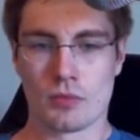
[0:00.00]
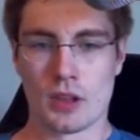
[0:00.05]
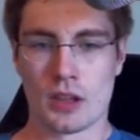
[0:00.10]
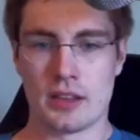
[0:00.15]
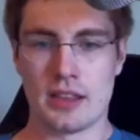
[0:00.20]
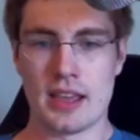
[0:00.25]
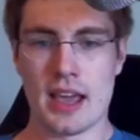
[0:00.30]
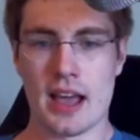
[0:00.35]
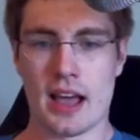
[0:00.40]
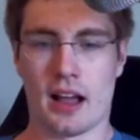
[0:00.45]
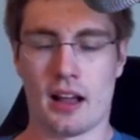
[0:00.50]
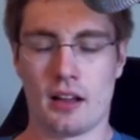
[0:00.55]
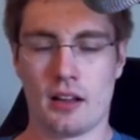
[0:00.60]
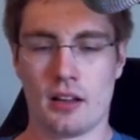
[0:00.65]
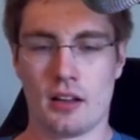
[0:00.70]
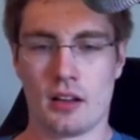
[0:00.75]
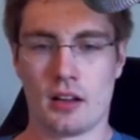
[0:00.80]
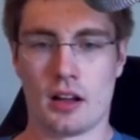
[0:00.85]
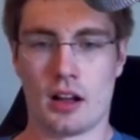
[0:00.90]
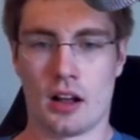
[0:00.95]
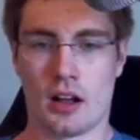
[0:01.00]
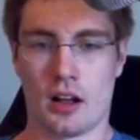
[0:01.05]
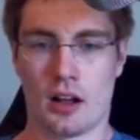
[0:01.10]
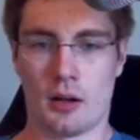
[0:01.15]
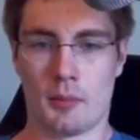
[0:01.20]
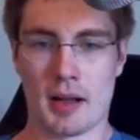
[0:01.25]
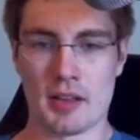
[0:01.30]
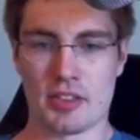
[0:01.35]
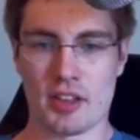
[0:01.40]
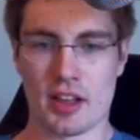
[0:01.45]
Yeah. Um,
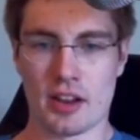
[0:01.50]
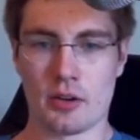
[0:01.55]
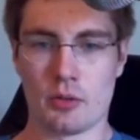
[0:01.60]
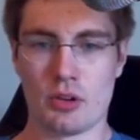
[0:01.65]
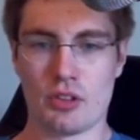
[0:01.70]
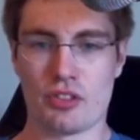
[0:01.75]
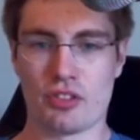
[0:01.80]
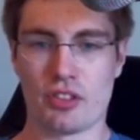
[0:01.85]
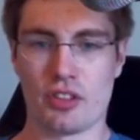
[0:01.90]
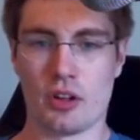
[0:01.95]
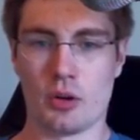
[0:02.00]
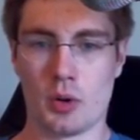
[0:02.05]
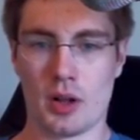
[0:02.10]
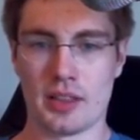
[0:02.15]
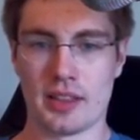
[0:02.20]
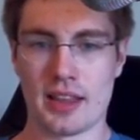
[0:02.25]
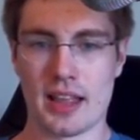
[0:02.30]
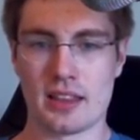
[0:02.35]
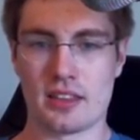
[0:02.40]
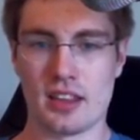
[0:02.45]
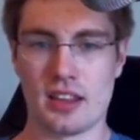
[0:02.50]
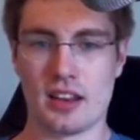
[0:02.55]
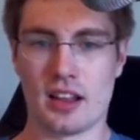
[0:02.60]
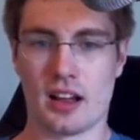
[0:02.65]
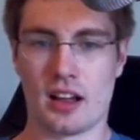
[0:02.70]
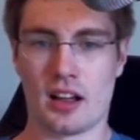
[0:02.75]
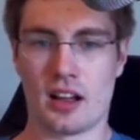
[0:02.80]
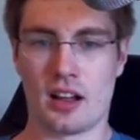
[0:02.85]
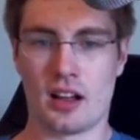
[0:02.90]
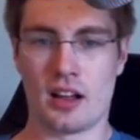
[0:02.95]
I thought it was the one that did
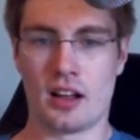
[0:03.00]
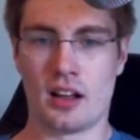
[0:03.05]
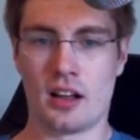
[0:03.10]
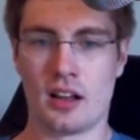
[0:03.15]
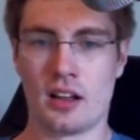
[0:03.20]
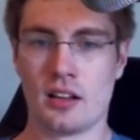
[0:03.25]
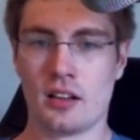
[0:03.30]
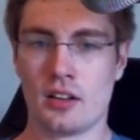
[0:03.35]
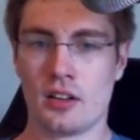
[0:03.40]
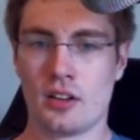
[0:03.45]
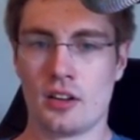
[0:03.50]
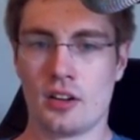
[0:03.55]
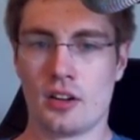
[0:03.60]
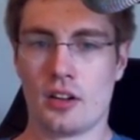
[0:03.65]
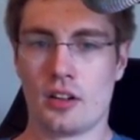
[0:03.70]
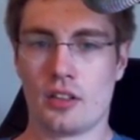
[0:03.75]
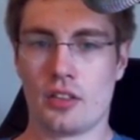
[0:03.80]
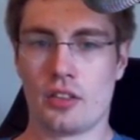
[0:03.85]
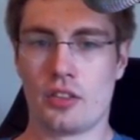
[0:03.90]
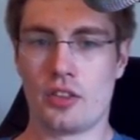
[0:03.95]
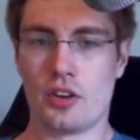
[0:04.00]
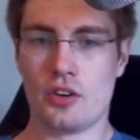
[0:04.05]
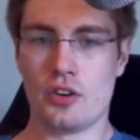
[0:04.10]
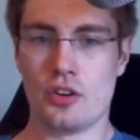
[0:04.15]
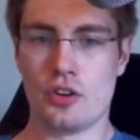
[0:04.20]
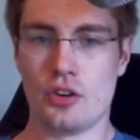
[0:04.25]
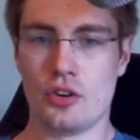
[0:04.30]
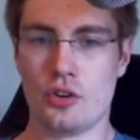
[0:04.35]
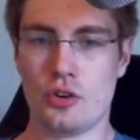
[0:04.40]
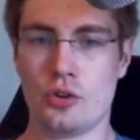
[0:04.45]
uh the
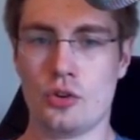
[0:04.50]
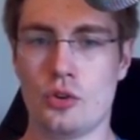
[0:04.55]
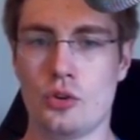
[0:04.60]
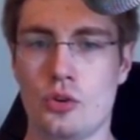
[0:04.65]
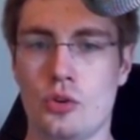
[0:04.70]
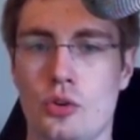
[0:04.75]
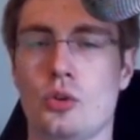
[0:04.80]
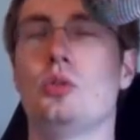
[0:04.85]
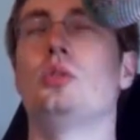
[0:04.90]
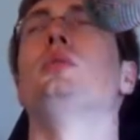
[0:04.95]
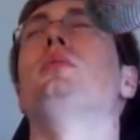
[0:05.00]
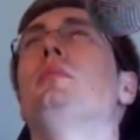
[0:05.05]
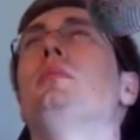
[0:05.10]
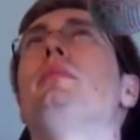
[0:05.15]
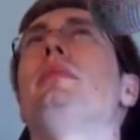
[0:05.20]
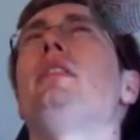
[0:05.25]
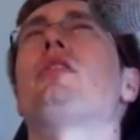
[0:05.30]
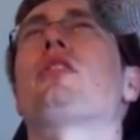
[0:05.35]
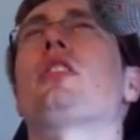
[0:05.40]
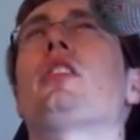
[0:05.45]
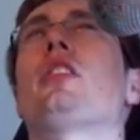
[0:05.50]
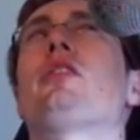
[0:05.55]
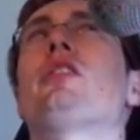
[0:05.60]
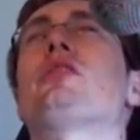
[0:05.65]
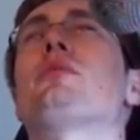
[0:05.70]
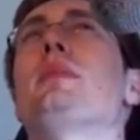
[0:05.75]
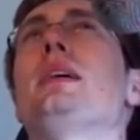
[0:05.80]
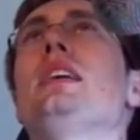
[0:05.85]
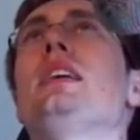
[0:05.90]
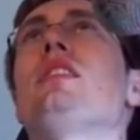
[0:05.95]
new
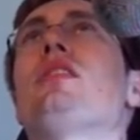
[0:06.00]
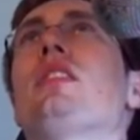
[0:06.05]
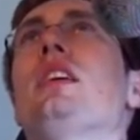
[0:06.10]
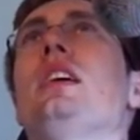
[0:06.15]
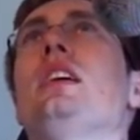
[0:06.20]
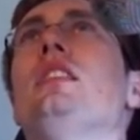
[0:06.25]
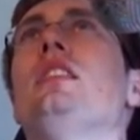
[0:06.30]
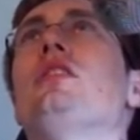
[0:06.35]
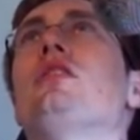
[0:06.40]
Starfish Main. Oh yeah,